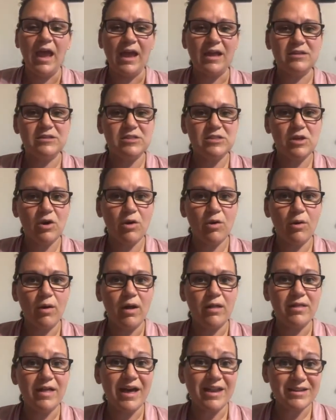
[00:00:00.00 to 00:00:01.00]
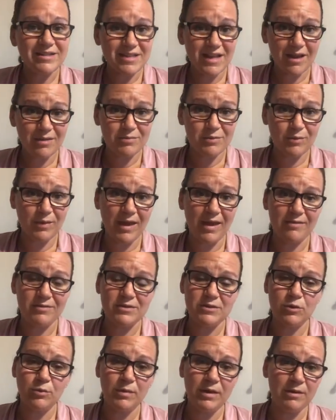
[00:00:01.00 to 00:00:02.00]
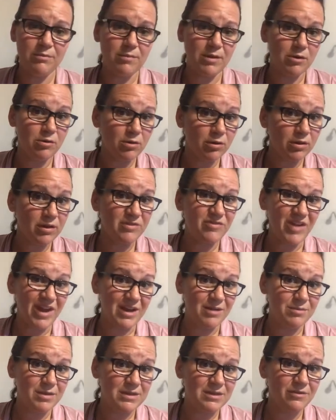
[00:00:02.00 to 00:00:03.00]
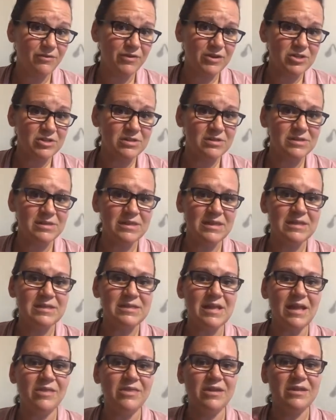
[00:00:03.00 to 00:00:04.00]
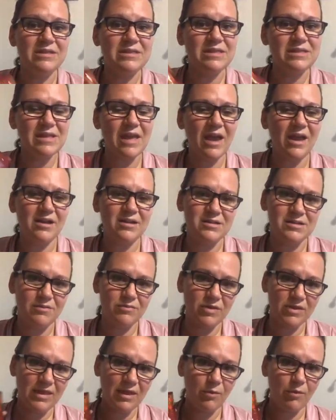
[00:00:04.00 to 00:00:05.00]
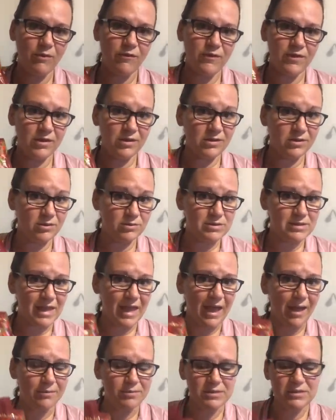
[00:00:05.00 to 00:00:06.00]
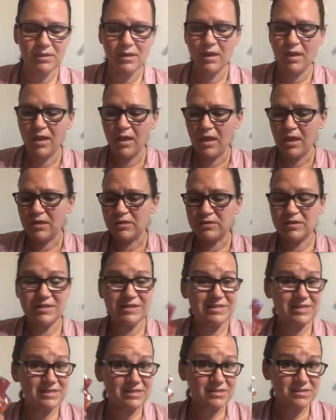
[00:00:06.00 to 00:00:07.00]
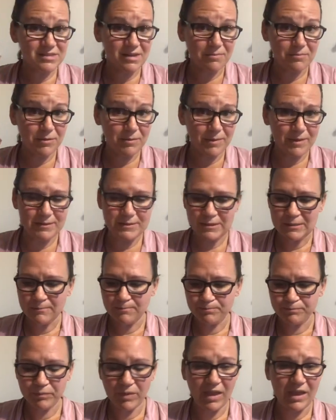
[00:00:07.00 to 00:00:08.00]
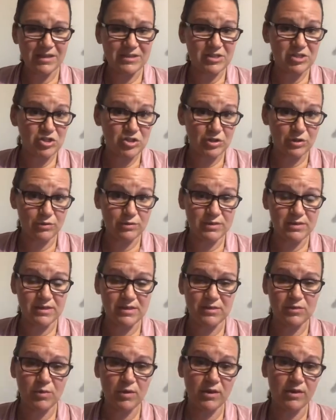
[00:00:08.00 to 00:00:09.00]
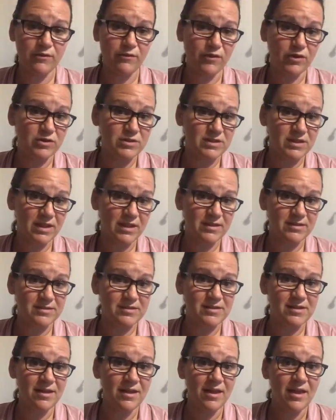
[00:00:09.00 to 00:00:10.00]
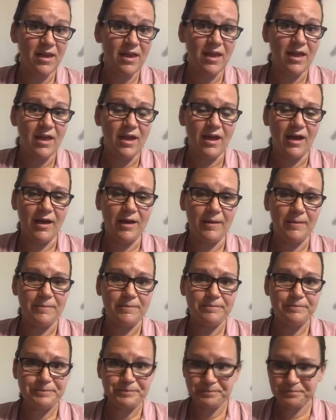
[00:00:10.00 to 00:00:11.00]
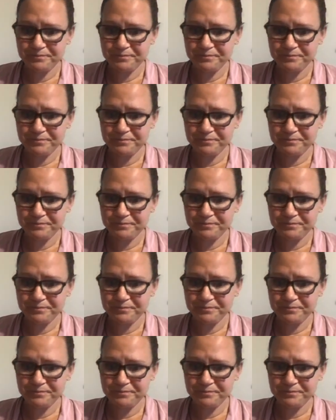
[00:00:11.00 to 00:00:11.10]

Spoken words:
And so a lot of times we have so many mineral and vitamin deficiencies, and this is kind of something that will fill in those gaps. So this is a supplement. It's a juice. It's one of the first things. I